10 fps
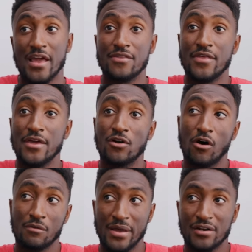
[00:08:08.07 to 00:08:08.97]
and then
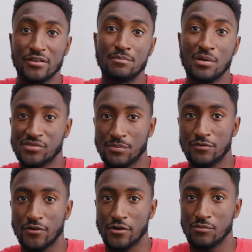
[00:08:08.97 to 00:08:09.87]
automatically bumps up the
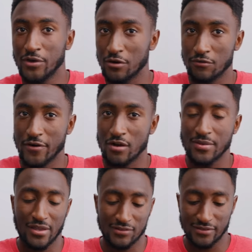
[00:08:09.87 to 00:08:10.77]
volume when your
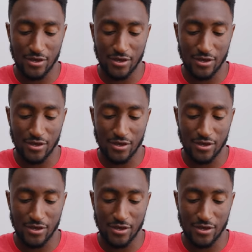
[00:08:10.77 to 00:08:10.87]
environment gets